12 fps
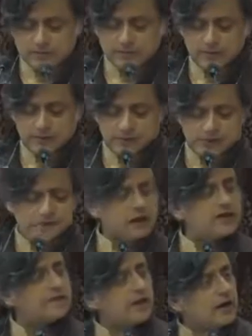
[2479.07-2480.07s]
They have
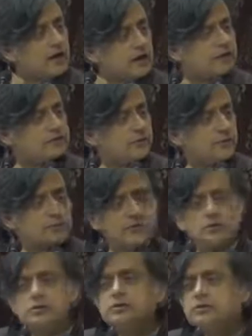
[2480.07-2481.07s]
urged voters to
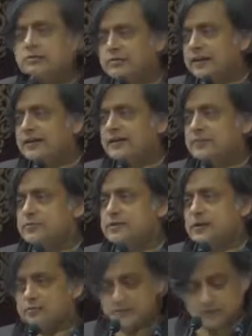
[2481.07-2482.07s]
define themselves on
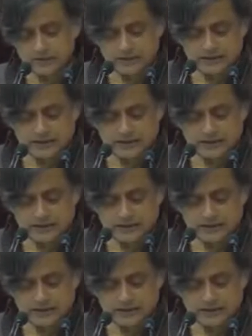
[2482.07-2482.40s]
these lines.